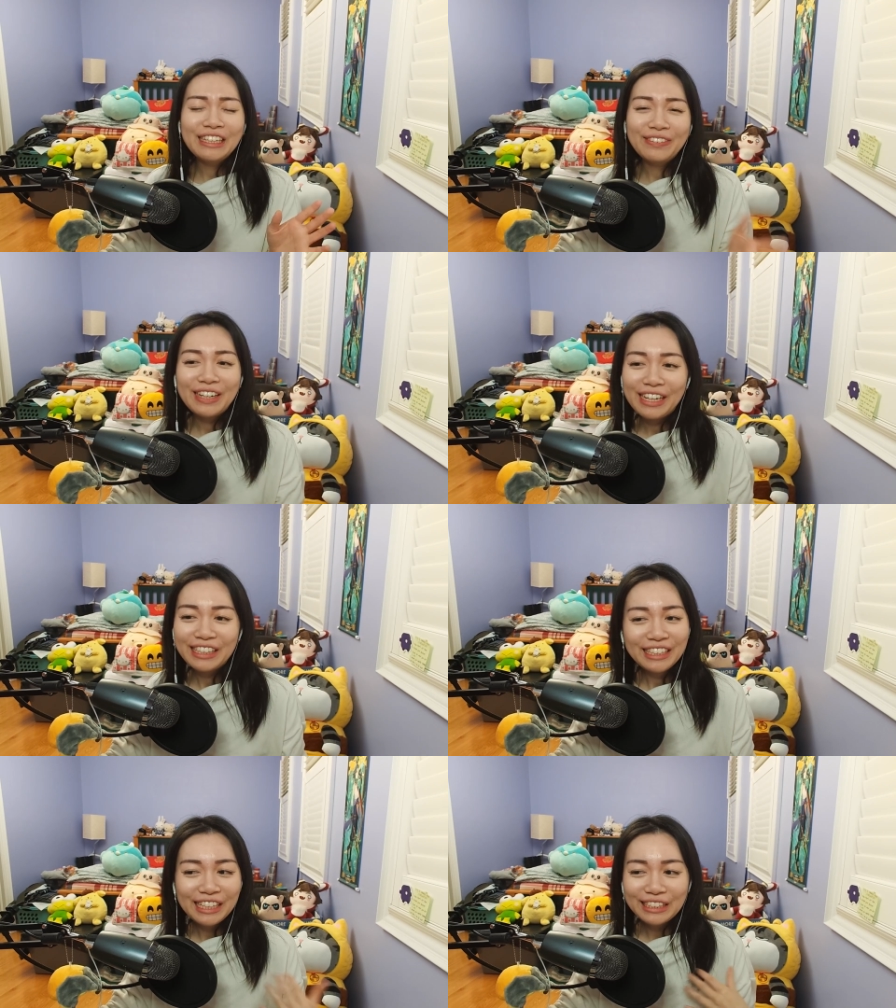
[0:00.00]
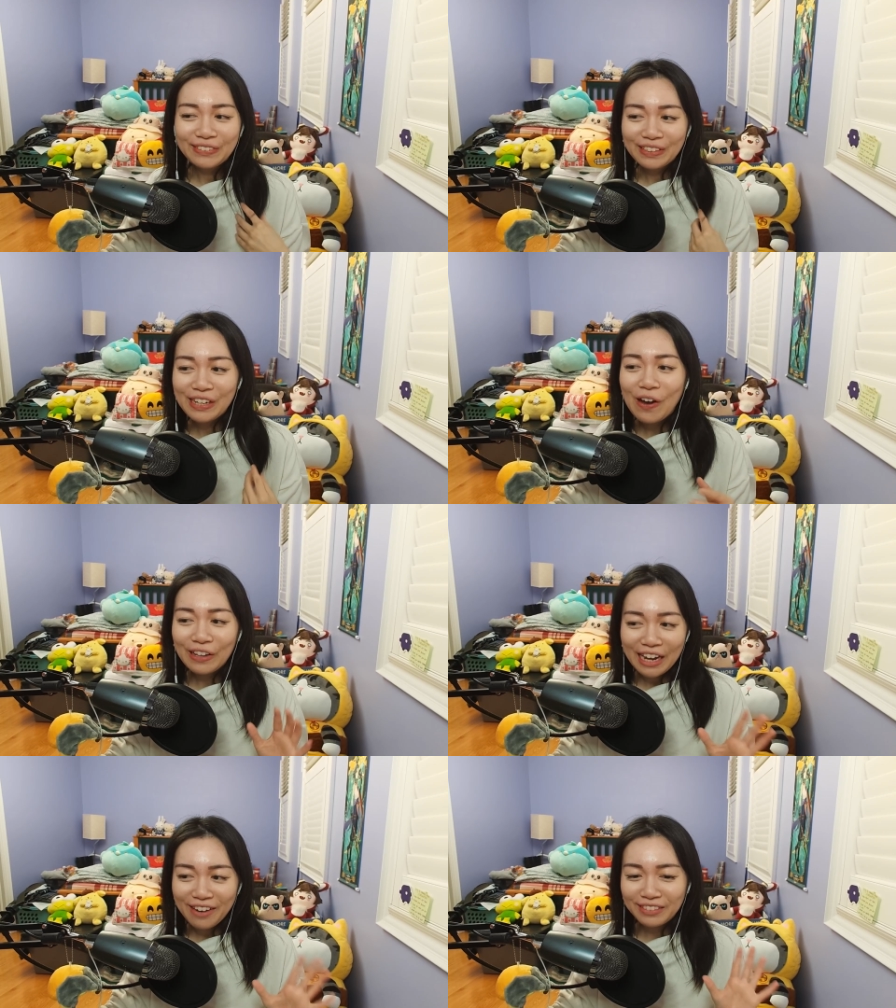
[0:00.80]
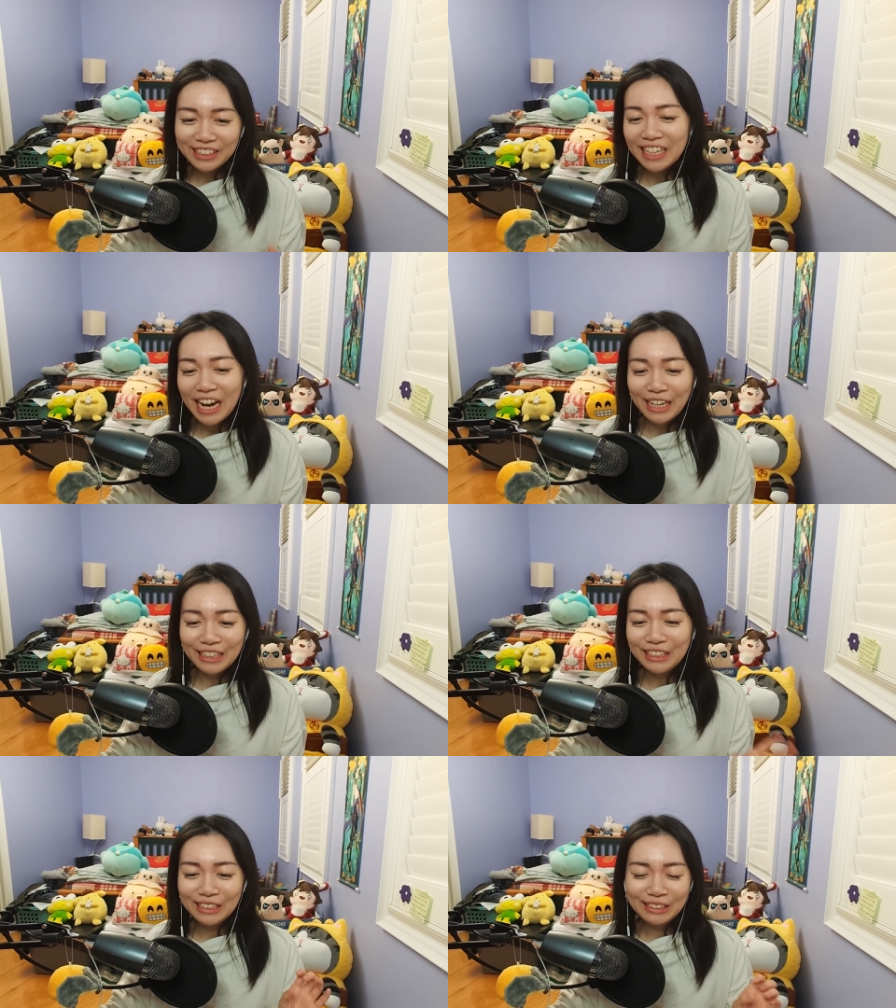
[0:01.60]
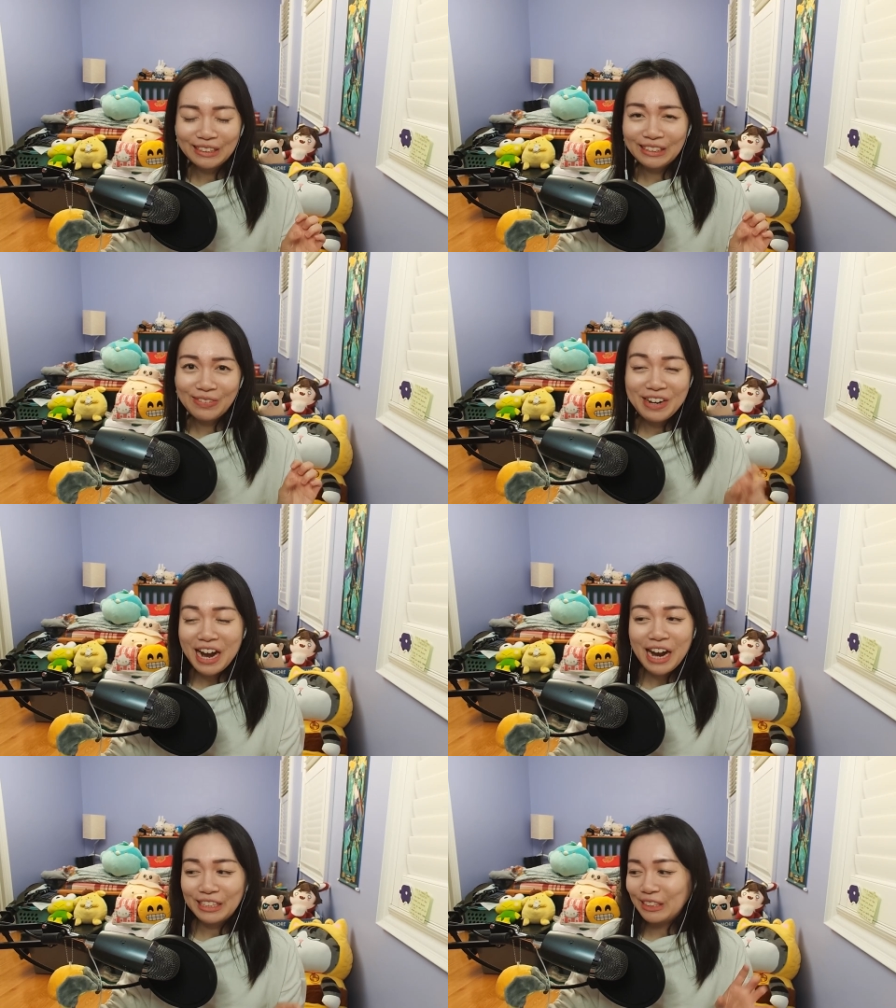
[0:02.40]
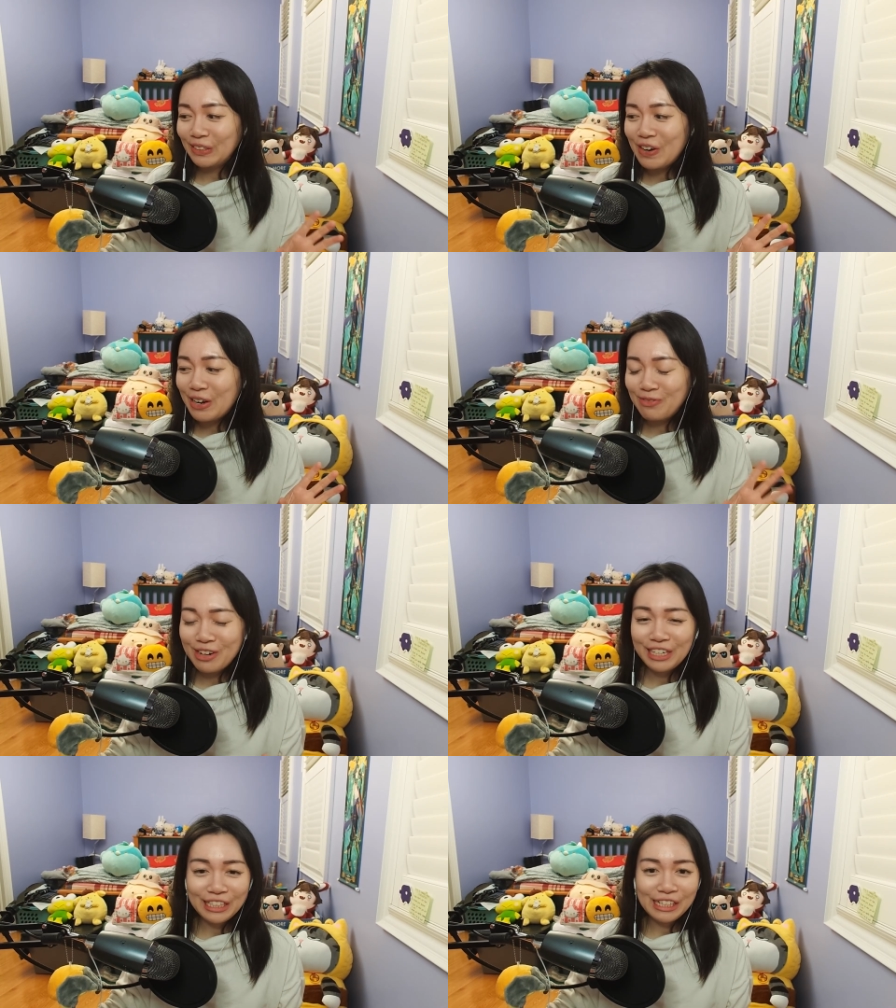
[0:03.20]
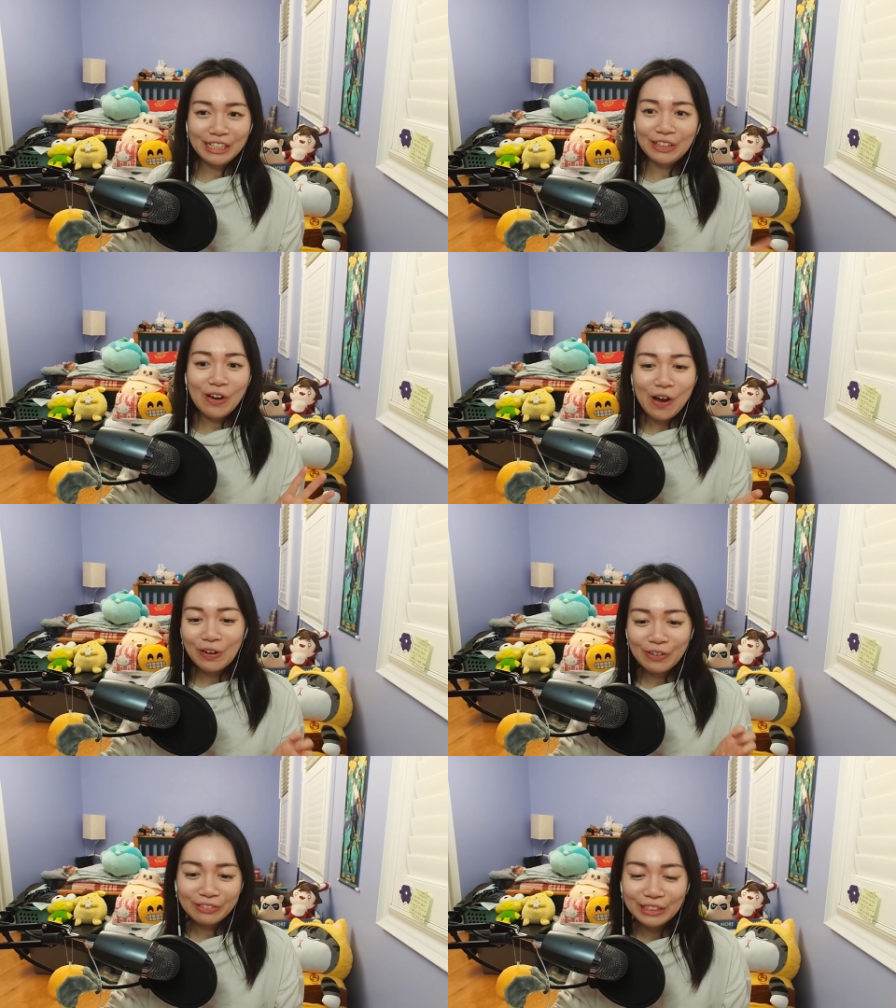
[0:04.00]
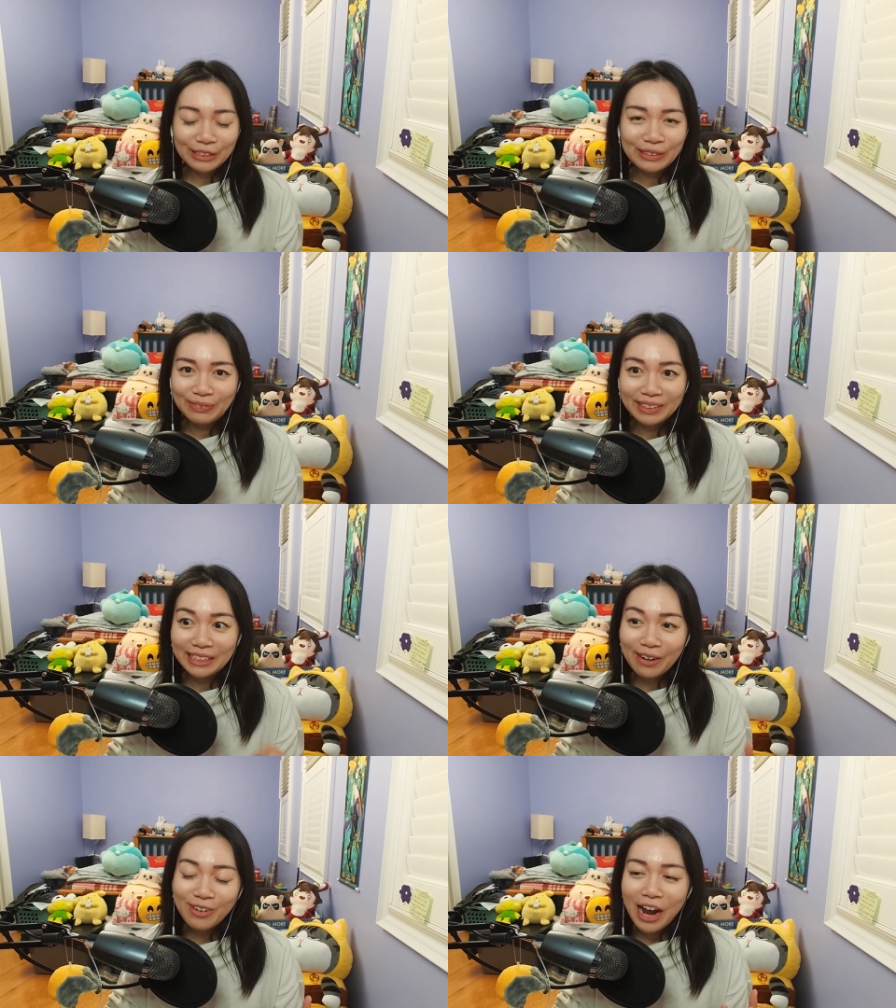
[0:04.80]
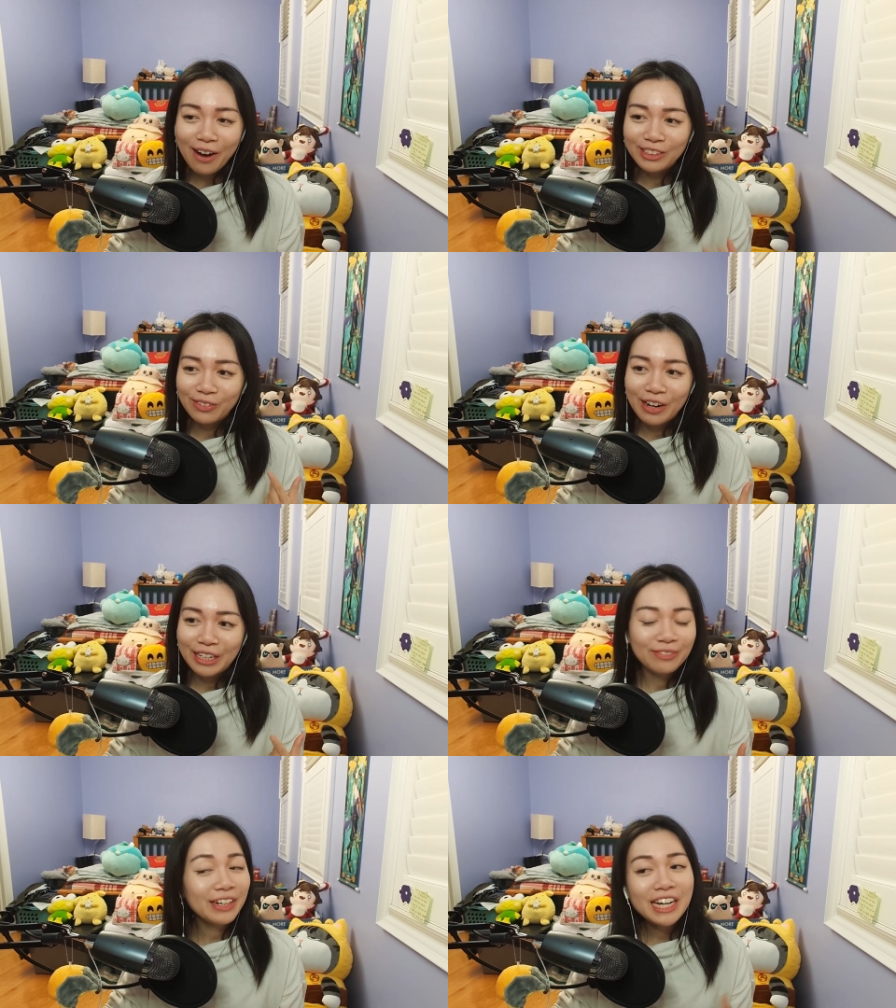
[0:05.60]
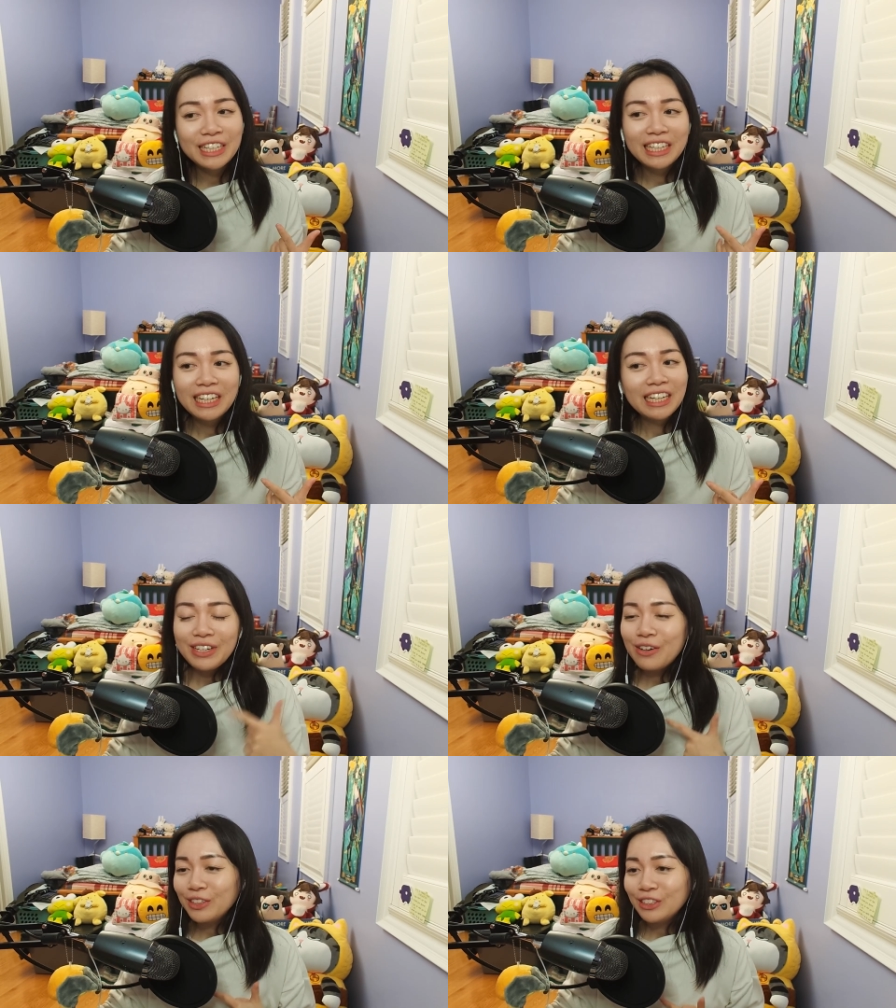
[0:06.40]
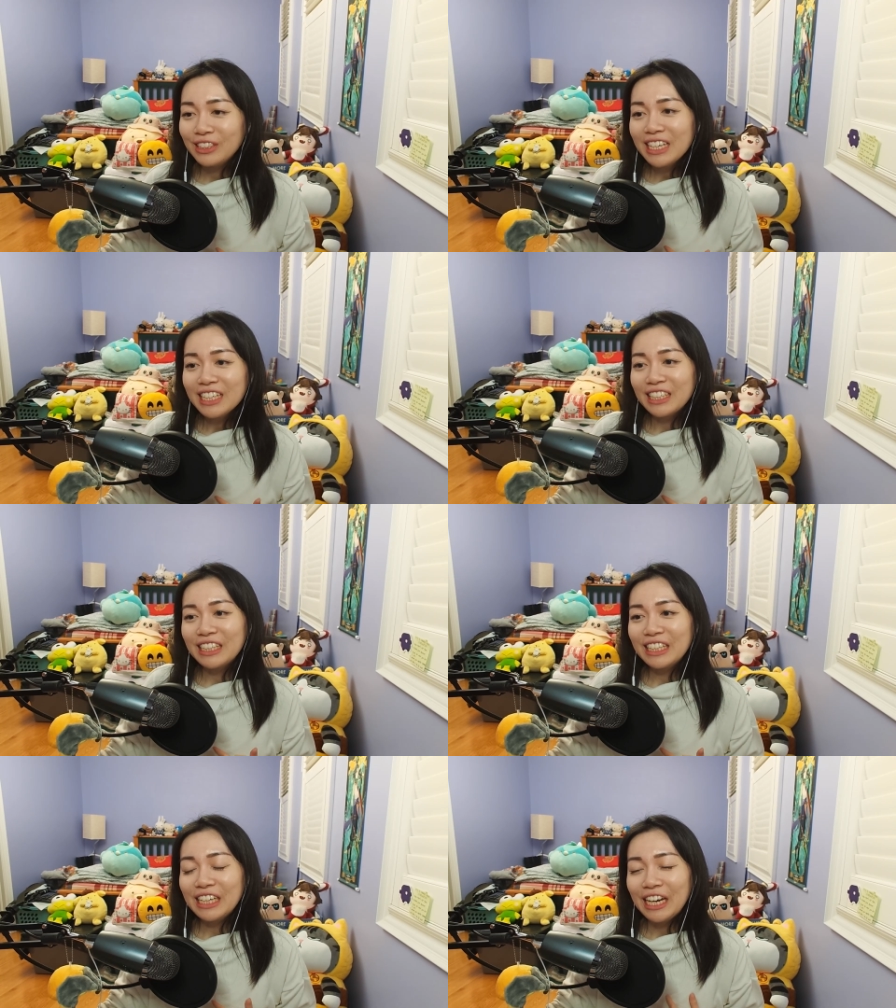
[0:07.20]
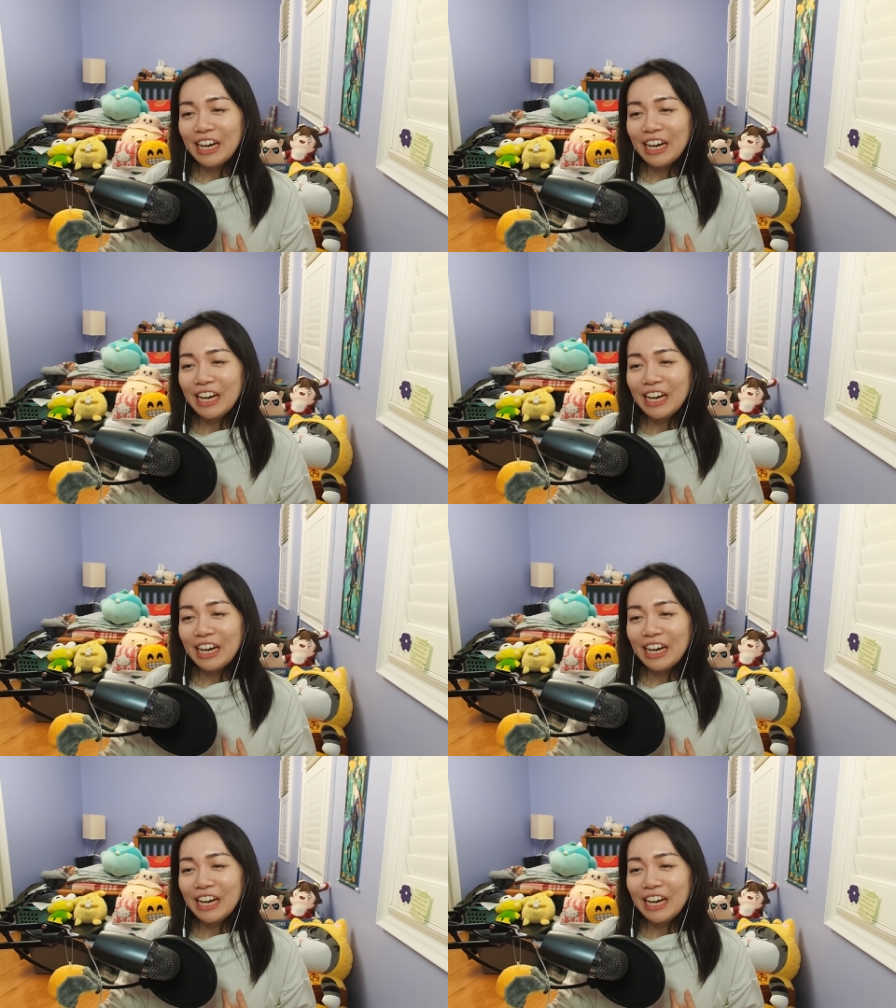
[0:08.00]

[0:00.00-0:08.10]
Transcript: anyway I think that's really all I have to say this react is already pretty long overdue it's been several hours already but let me know what you think